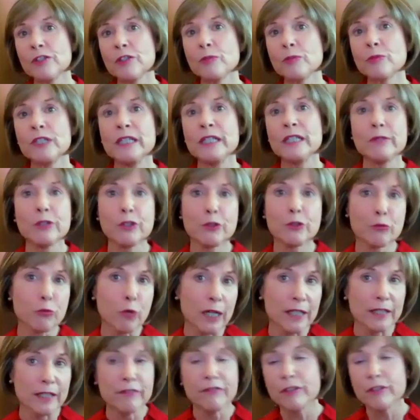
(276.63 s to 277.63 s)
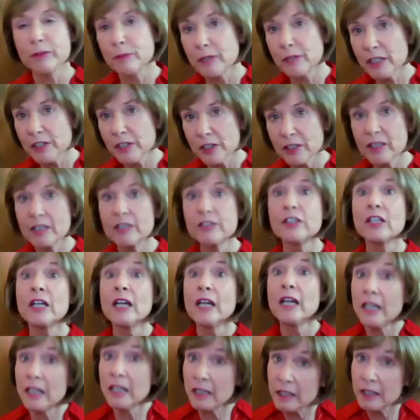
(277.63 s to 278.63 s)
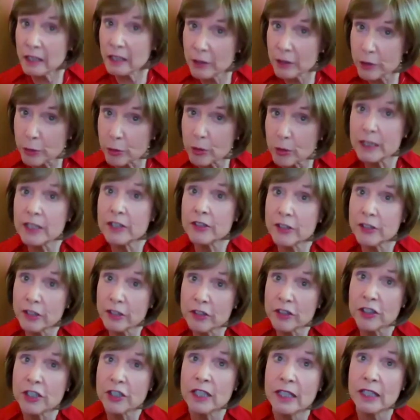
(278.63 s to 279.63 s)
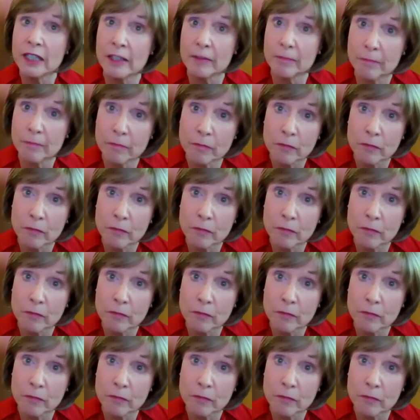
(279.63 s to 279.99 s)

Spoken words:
when he was running for president in 2016.